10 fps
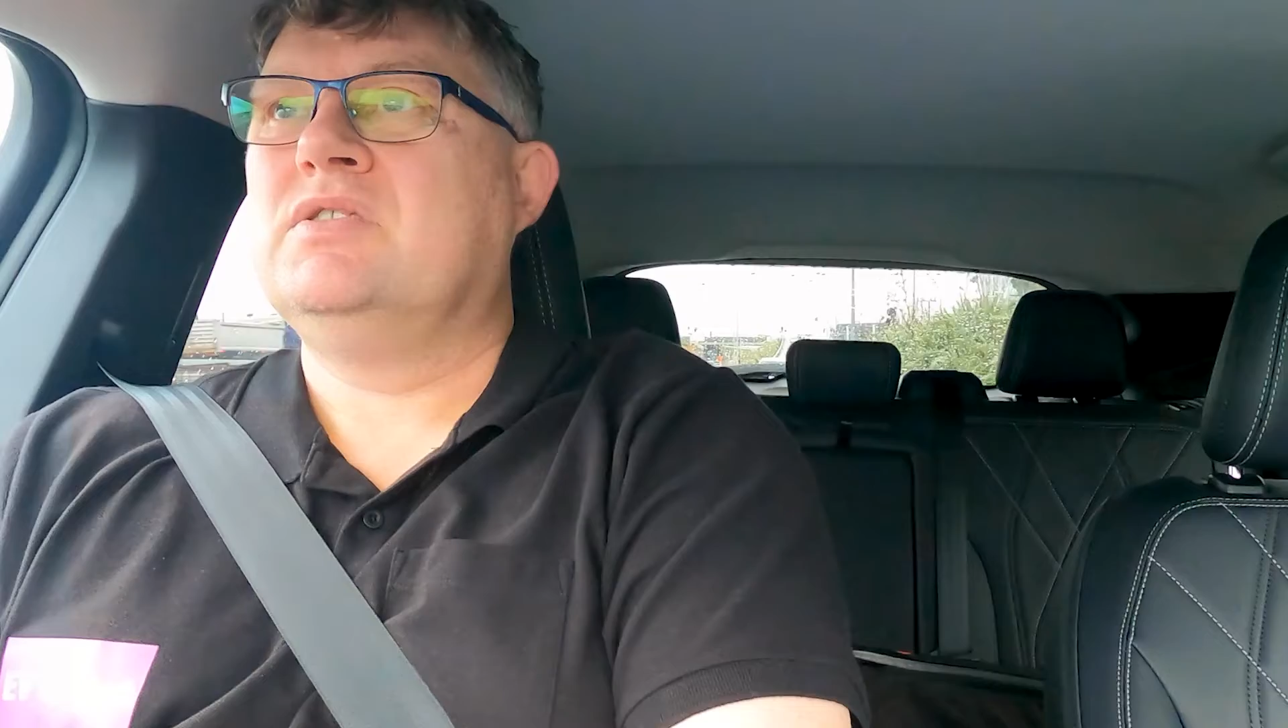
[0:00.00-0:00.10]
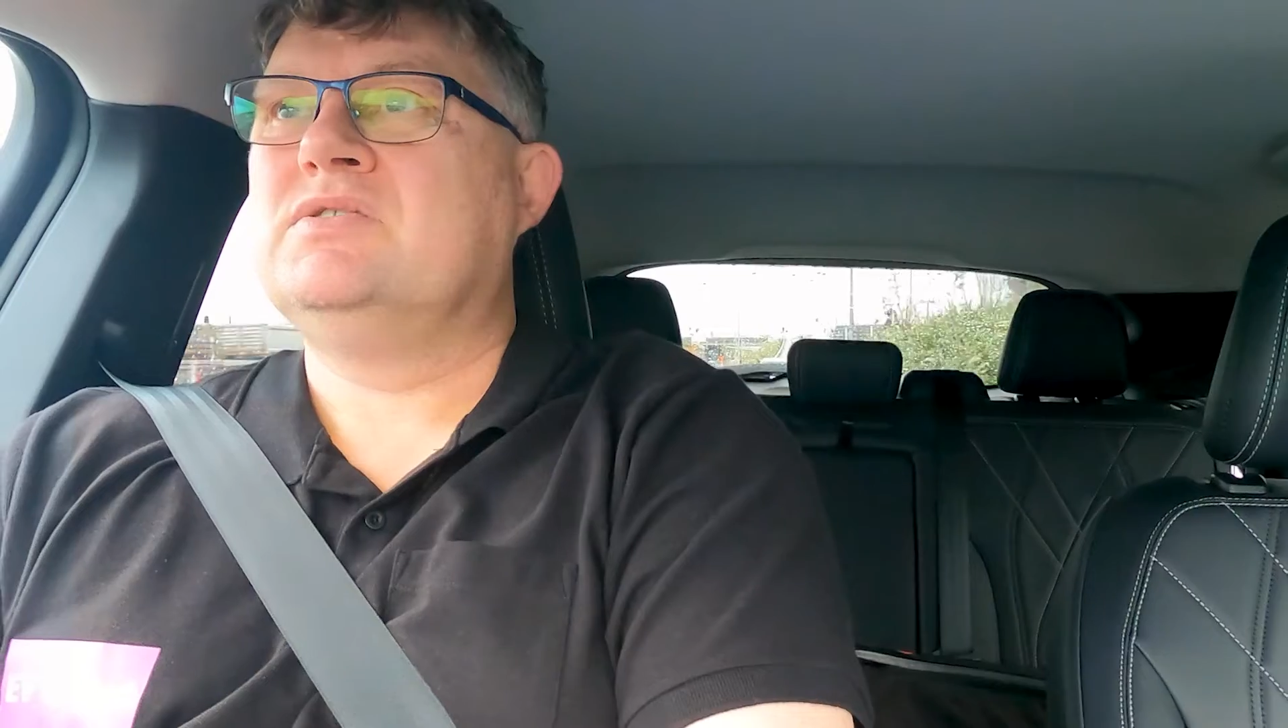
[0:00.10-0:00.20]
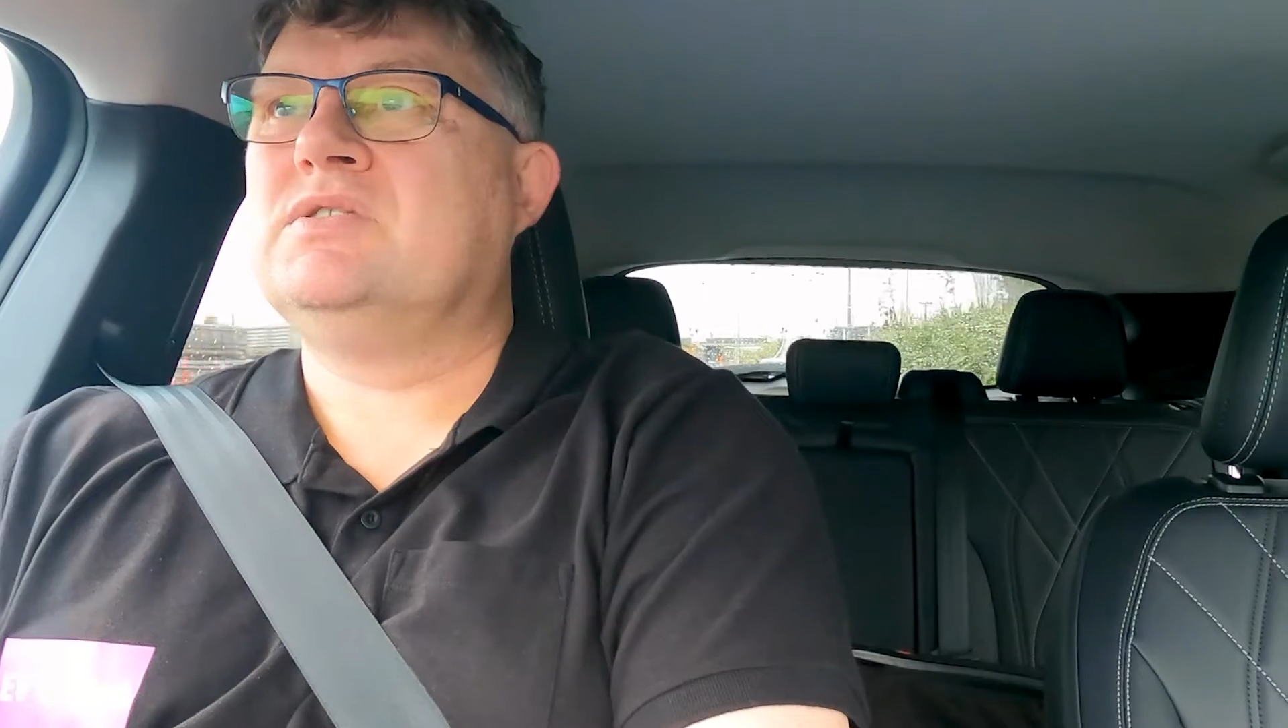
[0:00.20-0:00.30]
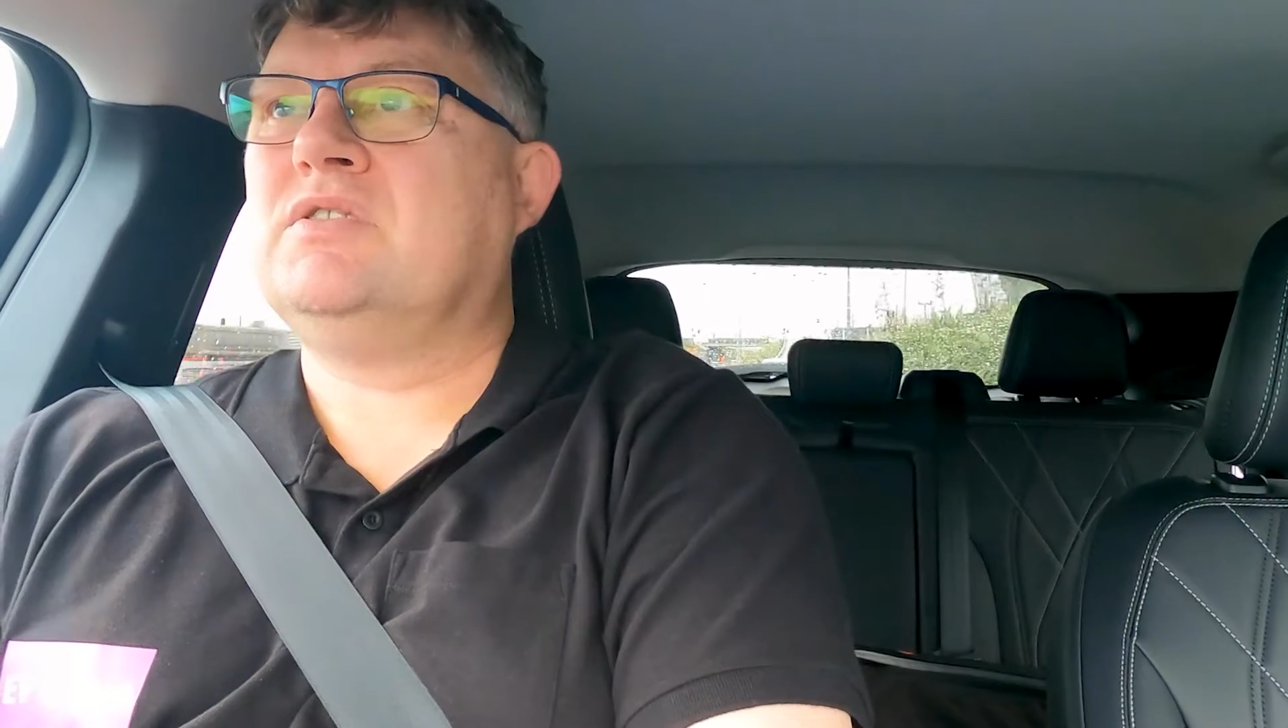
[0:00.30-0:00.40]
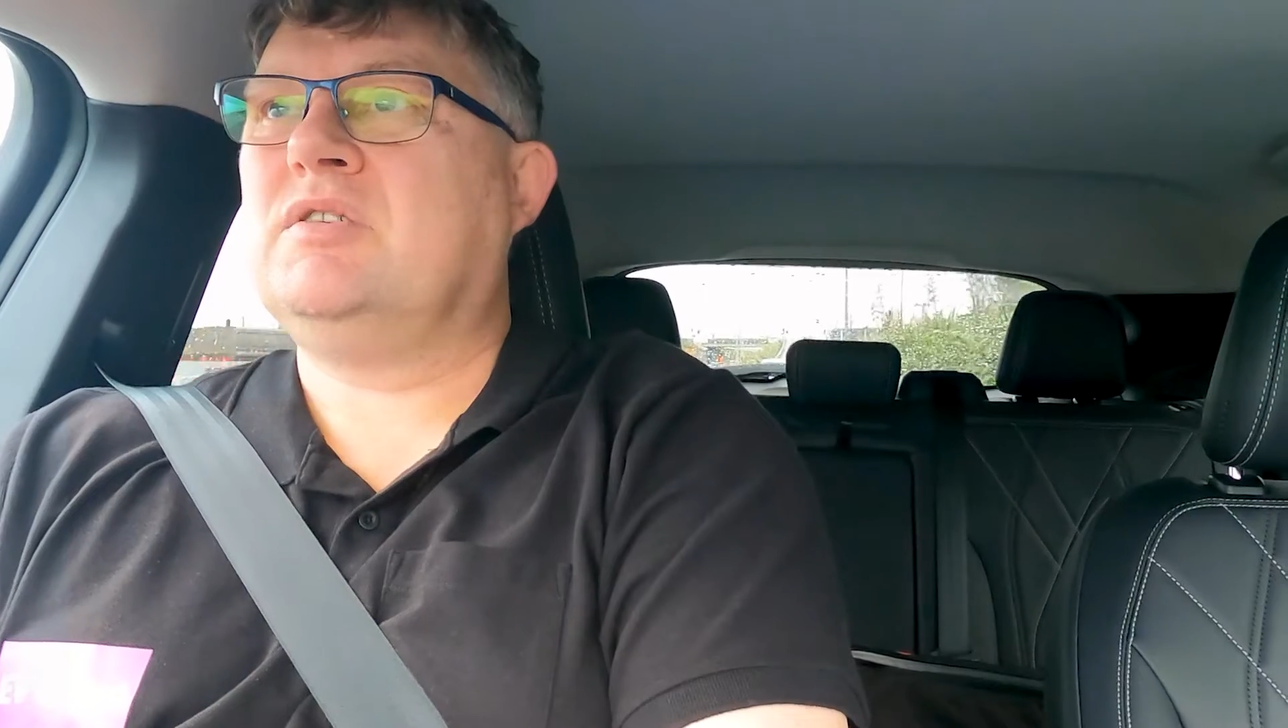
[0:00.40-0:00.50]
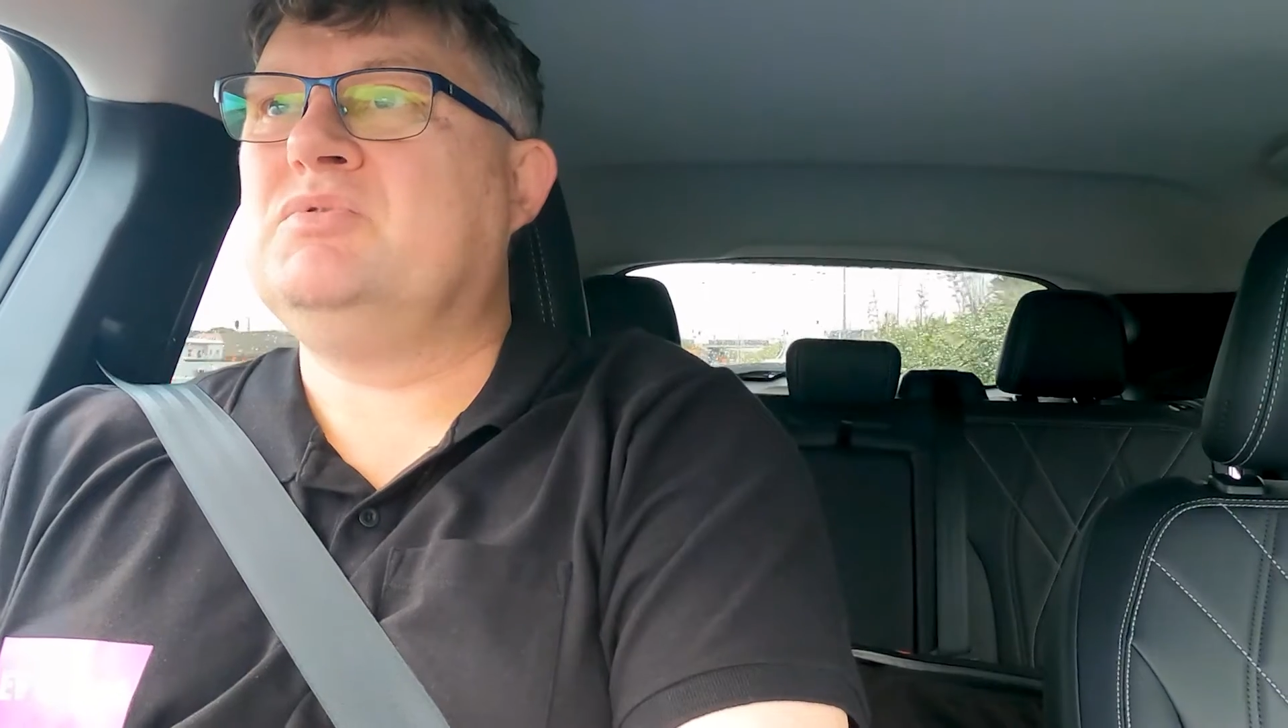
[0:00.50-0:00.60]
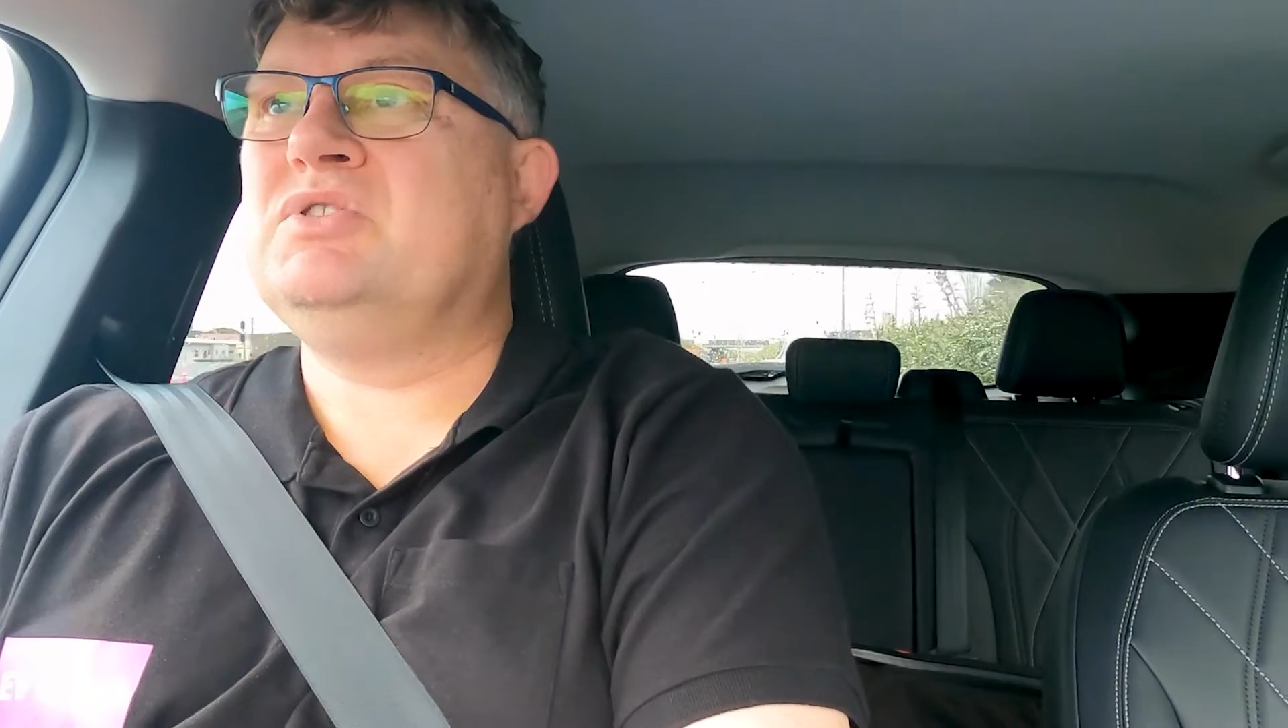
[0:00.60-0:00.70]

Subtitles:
So I'm